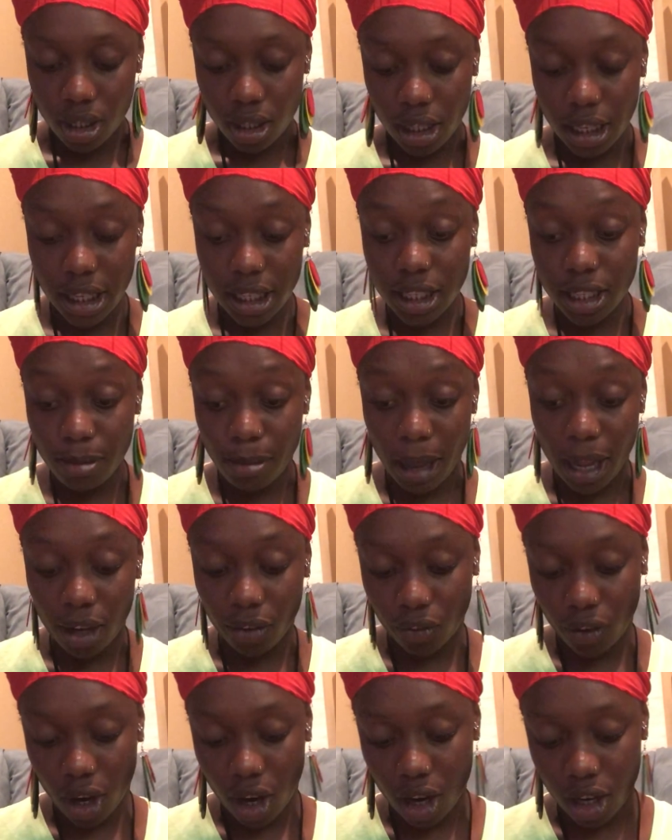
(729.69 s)
Least amount
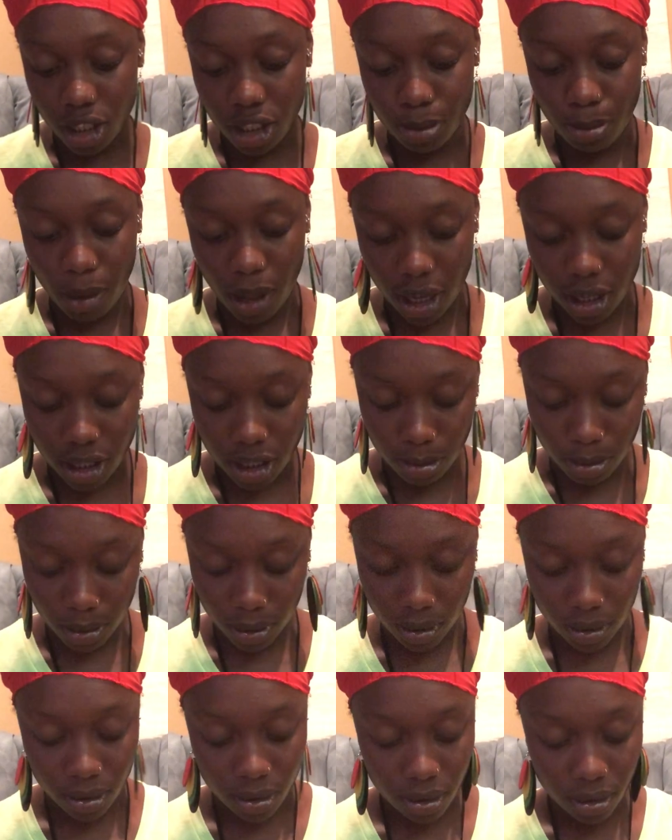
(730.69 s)
of cards
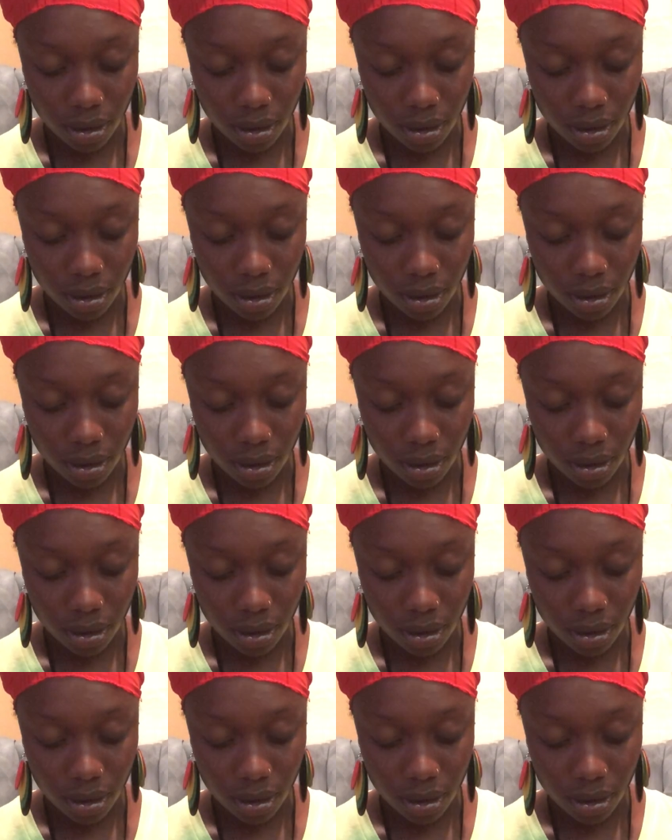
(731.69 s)
possible.